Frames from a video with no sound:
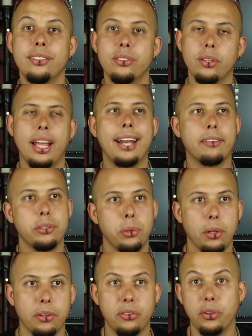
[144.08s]
So a lot of
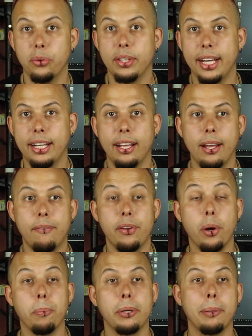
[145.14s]
controllers use that. If
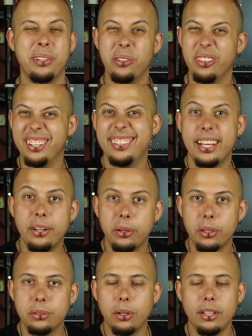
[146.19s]
you open up an old Nintendo
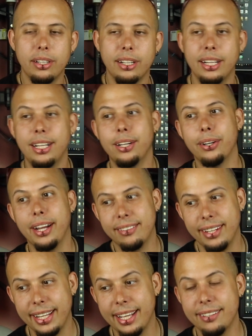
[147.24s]
controller or
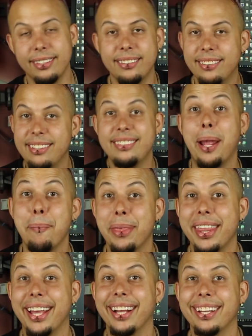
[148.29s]
SNES, it's the same
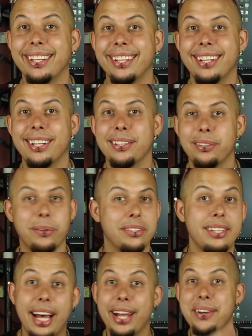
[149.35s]
thing. So
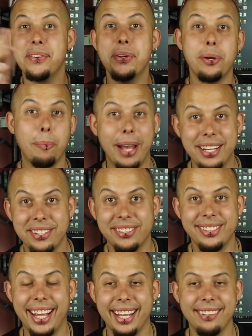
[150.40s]
it's not new magic
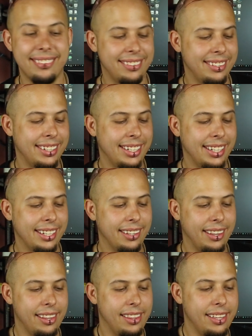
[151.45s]
science.
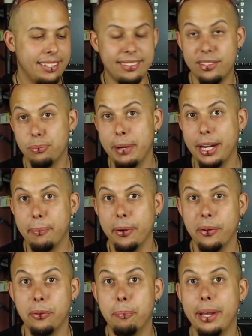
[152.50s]
This is bare
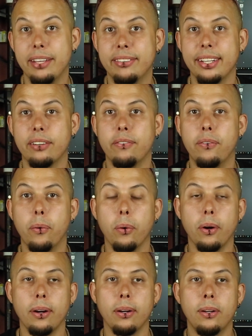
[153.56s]
bones basic
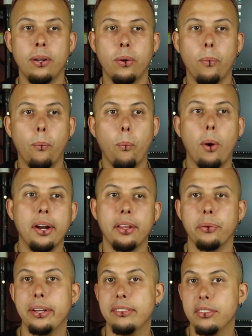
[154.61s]
for one of
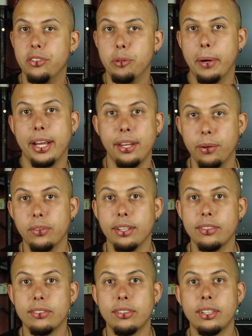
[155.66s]
the reasons you might use
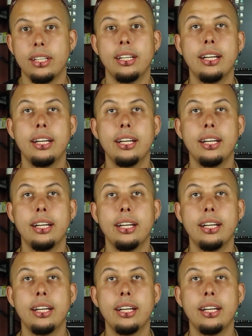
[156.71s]
this.